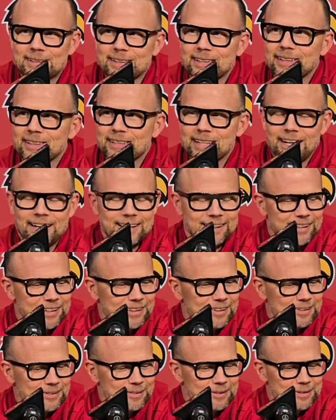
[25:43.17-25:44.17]
It's kind
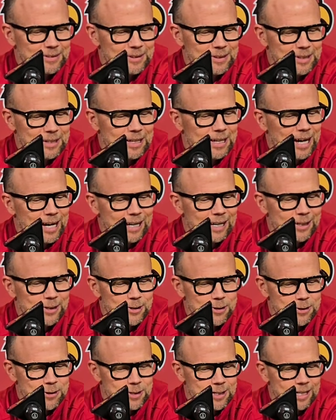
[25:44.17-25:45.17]
of
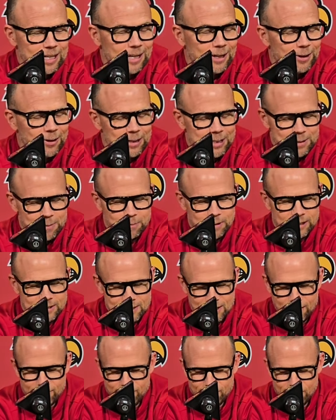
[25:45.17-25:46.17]
interesting. I know he's a big
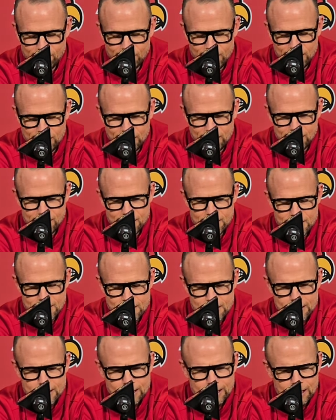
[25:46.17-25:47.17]
Seinfeld guy.
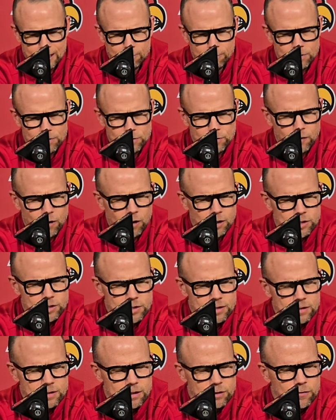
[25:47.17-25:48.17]
As far
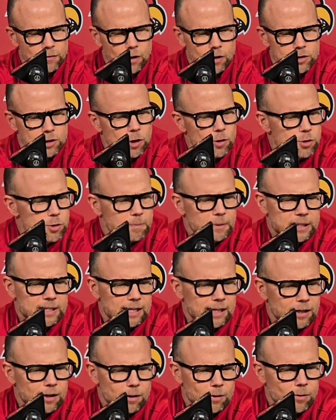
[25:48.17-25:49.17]
as Coach
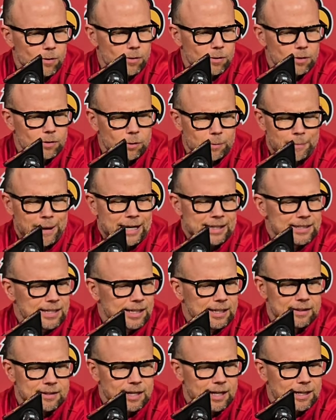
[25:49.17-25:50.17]
Pitino going back
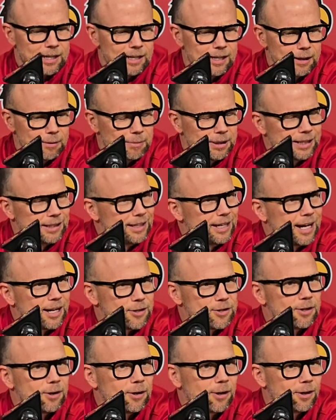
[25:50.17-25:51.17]
to Kentucky, I mean,
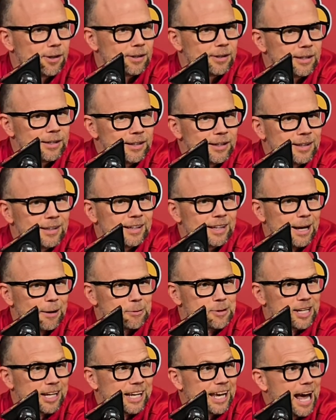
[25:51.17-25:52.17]
gosh darn,
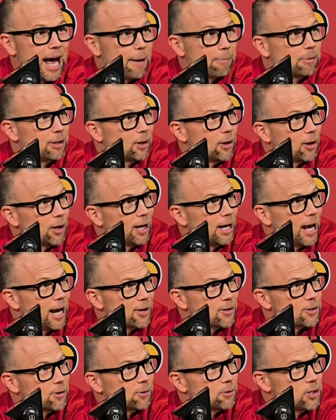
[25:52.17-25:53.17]
that was a captain on a
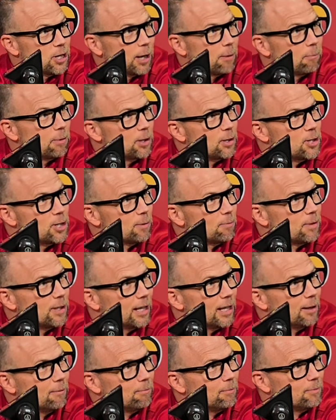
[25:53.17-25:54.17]
national championship
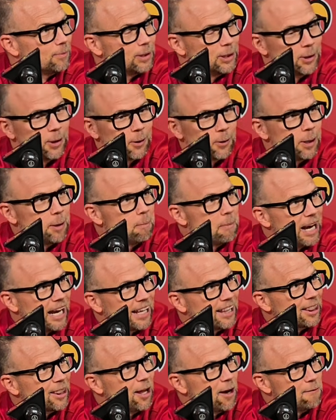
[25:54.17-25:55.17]
team, you know, and the
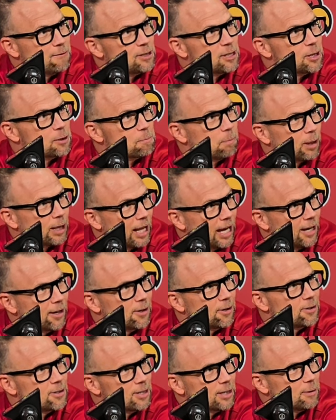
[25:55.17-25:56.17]
man loves his
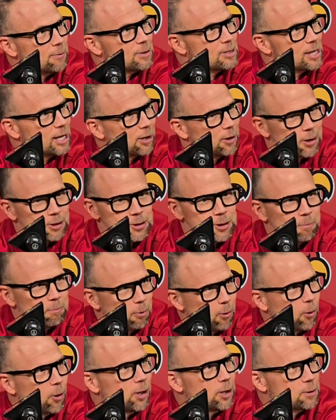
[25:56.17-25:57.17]
players, and he was there to
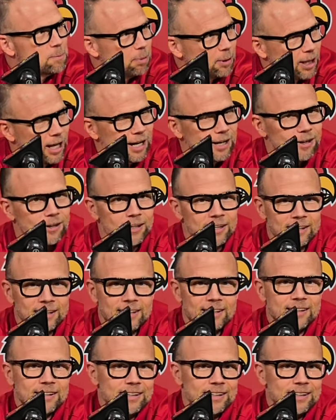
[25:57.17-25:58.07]
support his player.